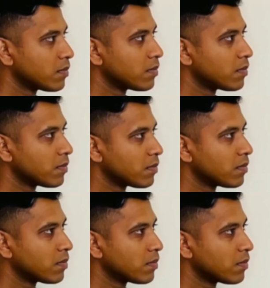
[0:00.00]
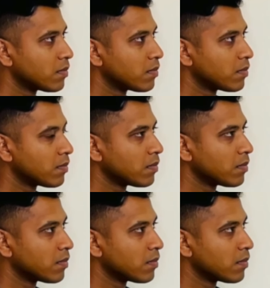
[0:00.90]

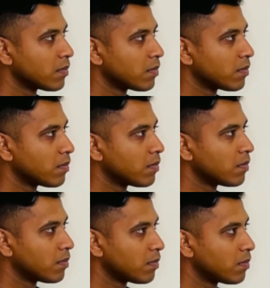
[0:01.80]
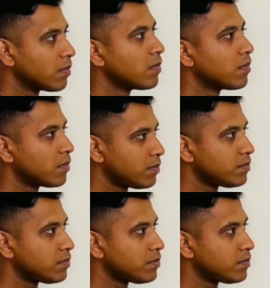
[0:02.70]
(not speaking)